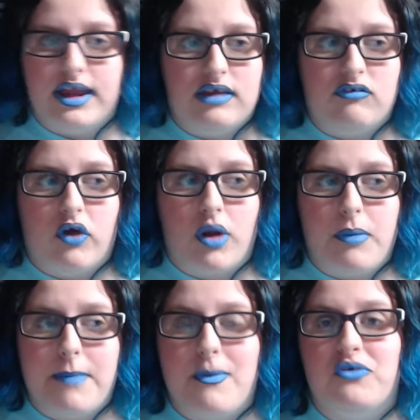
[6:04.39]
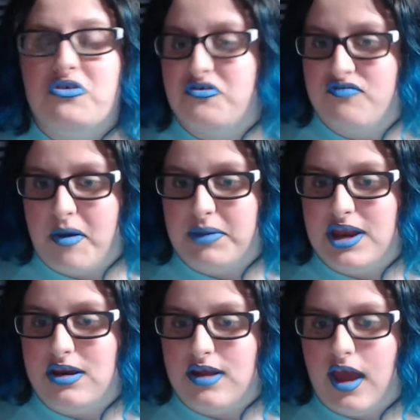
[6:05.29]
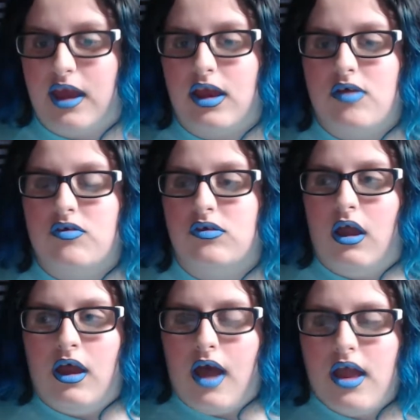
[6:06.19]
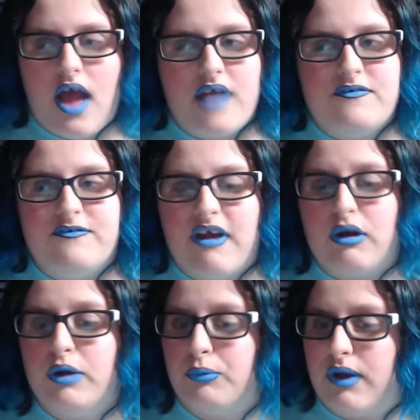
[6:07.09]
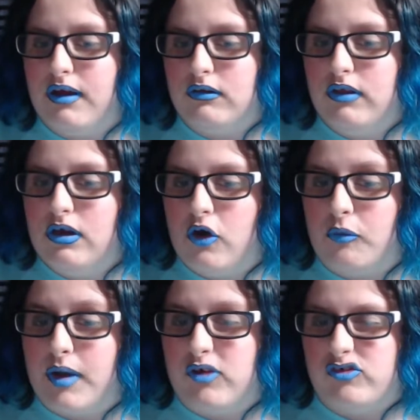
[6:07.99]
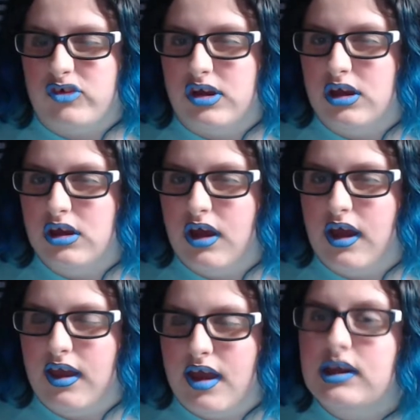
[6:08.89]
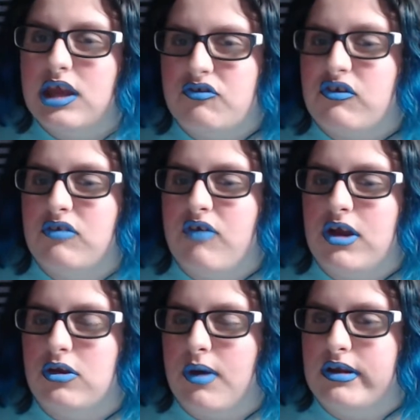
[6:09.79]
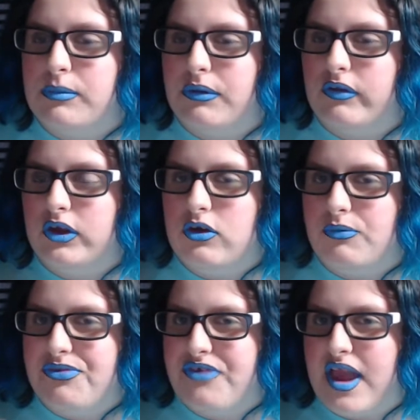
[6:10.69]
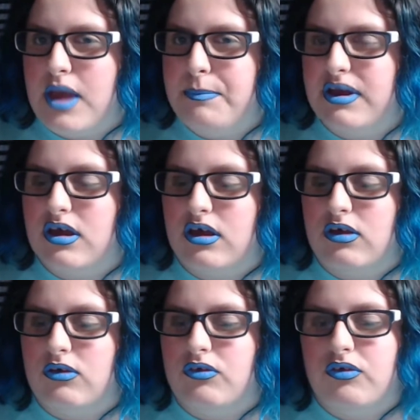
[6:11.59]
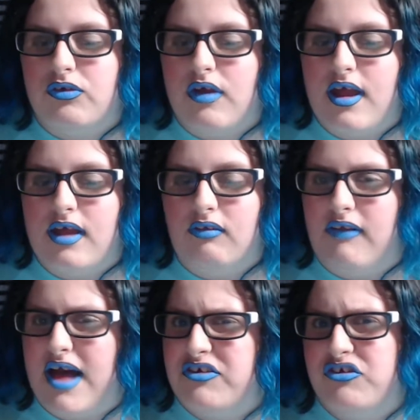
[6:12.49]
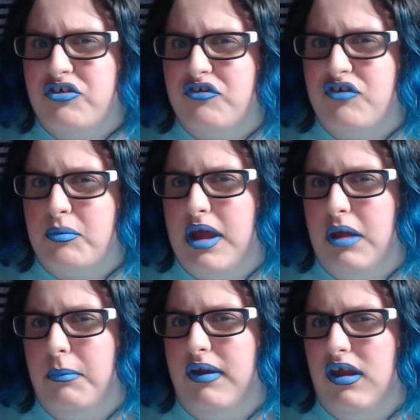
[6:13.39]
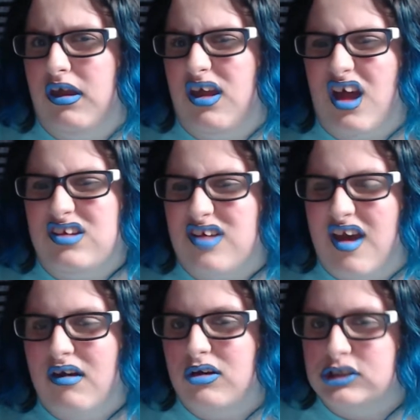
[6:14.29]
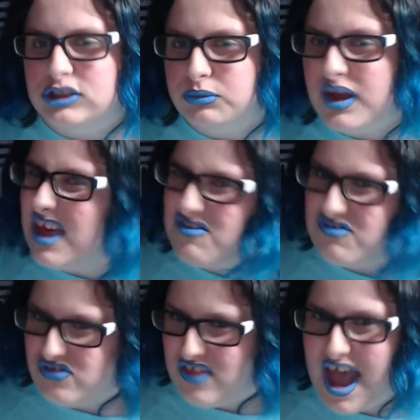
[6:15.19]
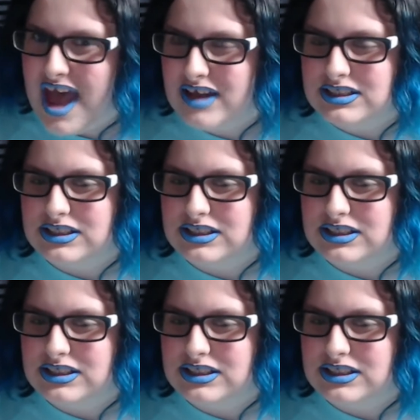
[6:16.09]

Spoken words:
Even on my most feminine days, I very rarely go by she, and even if I do, I typically don't say it, because it lasts for maybe a day or two, if that,